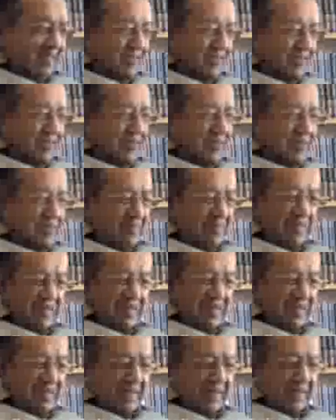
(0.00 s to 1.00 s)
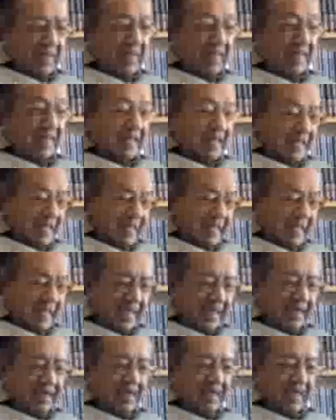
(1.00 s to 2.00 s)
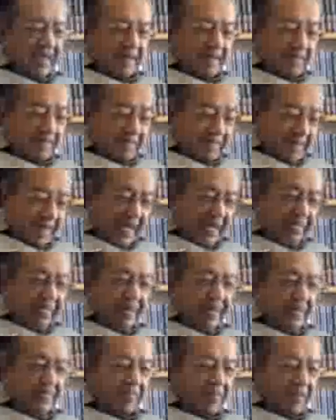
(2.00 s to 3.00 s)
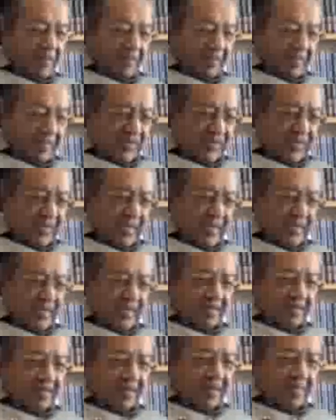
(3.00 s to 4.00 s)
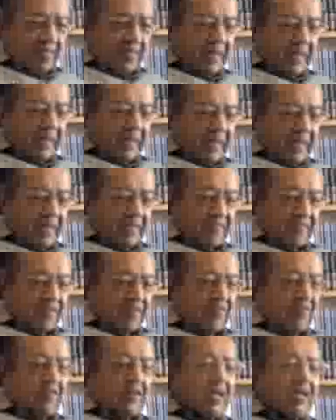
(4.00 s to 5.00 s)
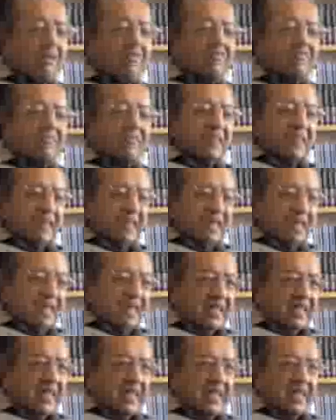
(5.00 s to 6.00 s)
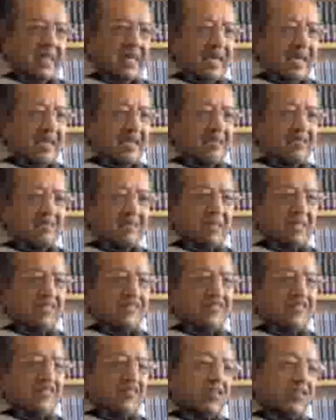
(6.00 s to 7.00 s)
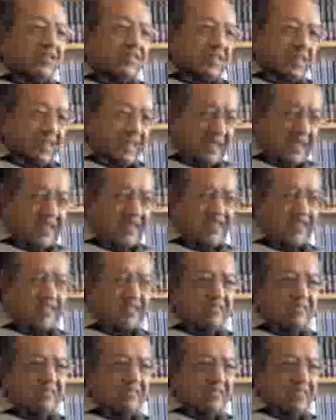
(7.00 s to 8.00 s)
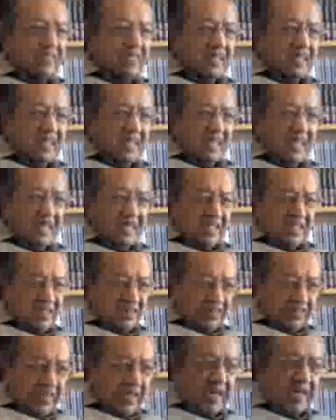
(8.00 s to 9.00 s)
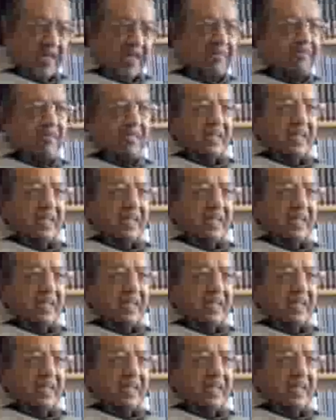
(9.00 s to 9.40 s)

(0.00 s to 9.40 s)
just now, the thing that I am happy about is that during my time we don't have that kind of racial confrontation as we are